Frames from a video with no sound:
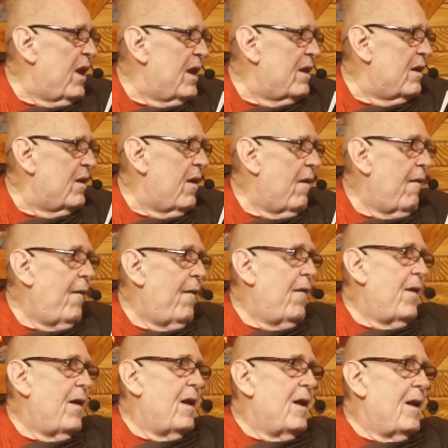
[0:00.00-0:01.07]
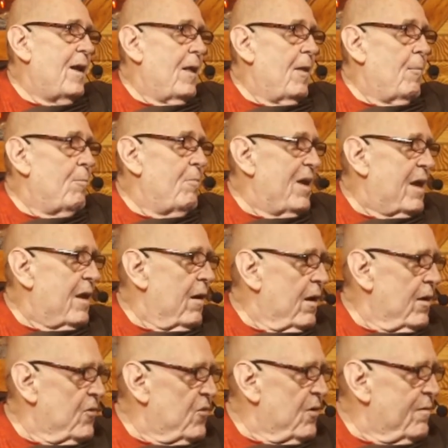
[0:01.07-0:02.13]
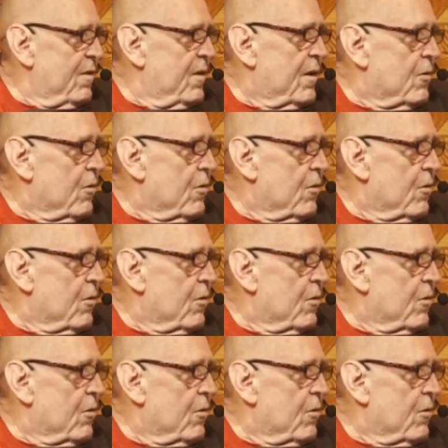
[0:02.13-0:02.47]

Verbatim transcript: and because of the